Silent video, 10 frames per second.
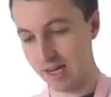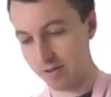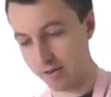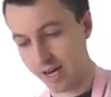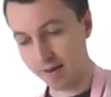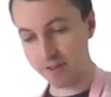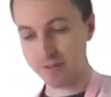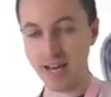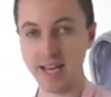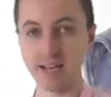So I have to
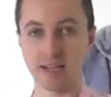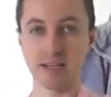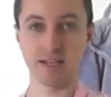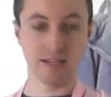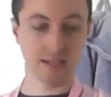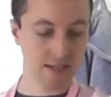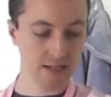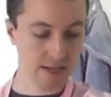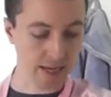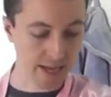say,
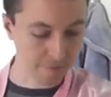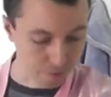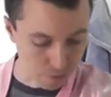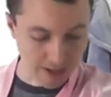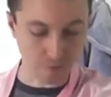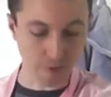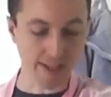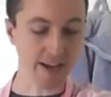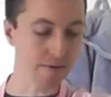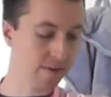I have to rule this one
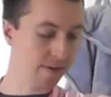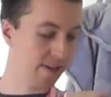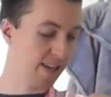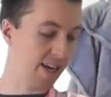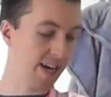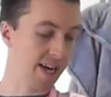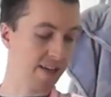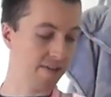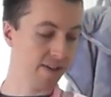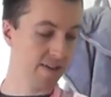out.
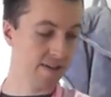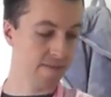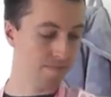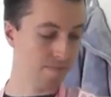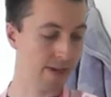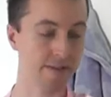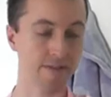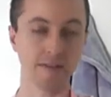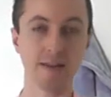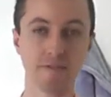And, and the
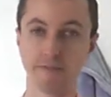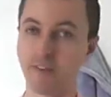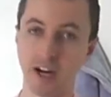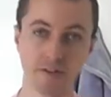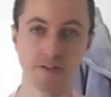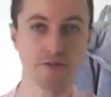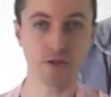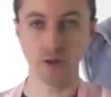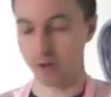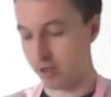sleeves are far too
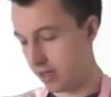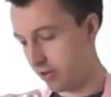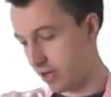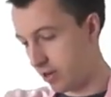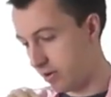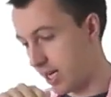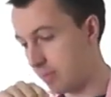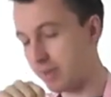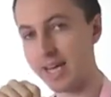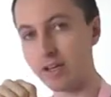short. No,
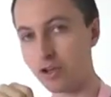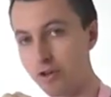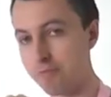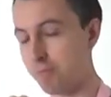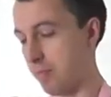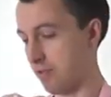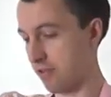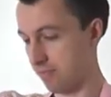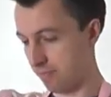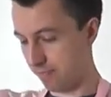I'm getting goosebumps.